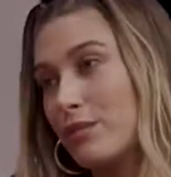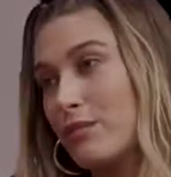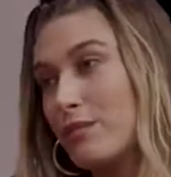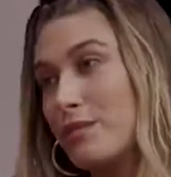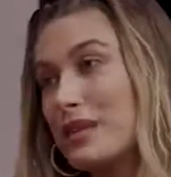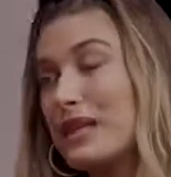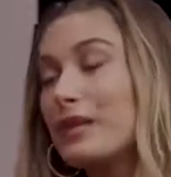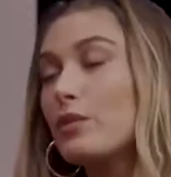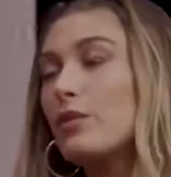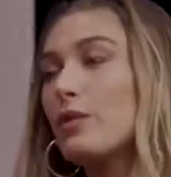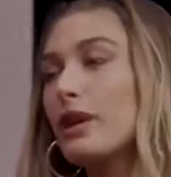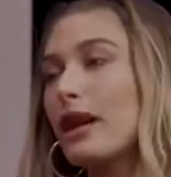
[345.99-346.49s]

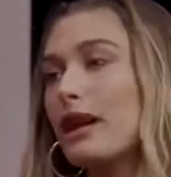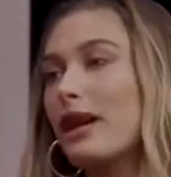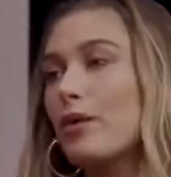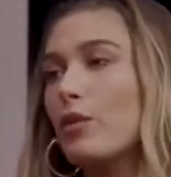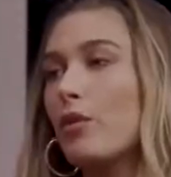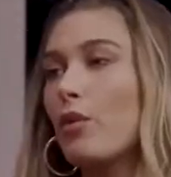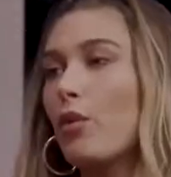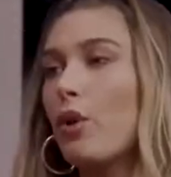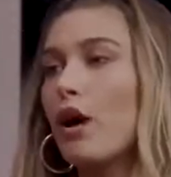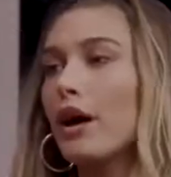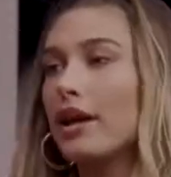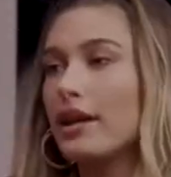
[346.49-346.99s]
be what I
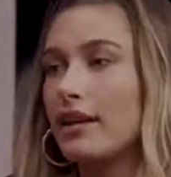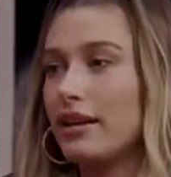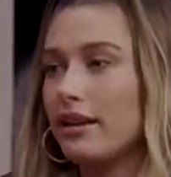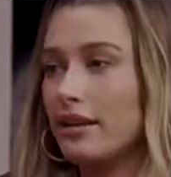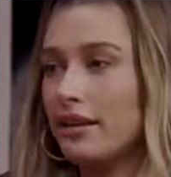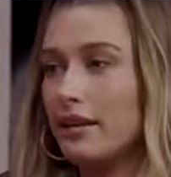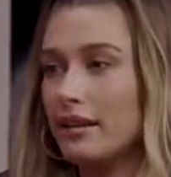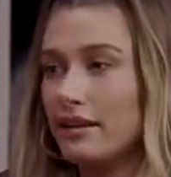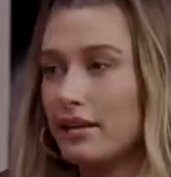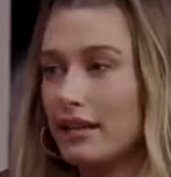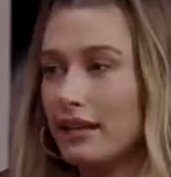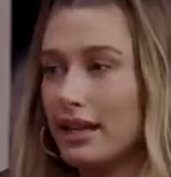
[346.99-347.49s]

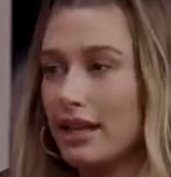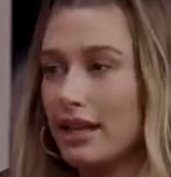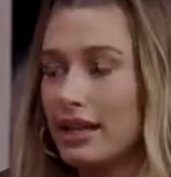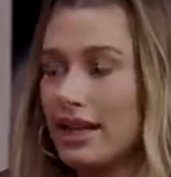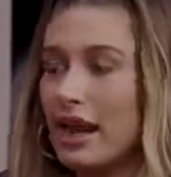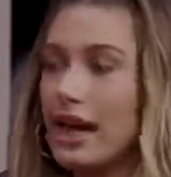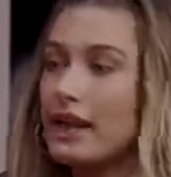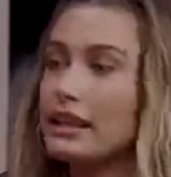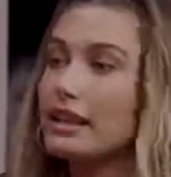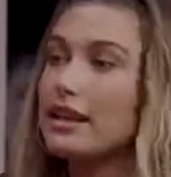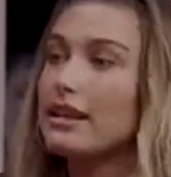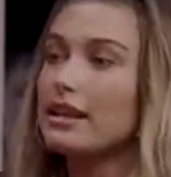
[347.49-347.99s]
wanted
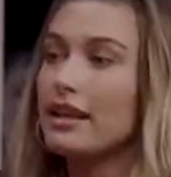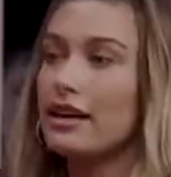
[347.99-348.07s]
at the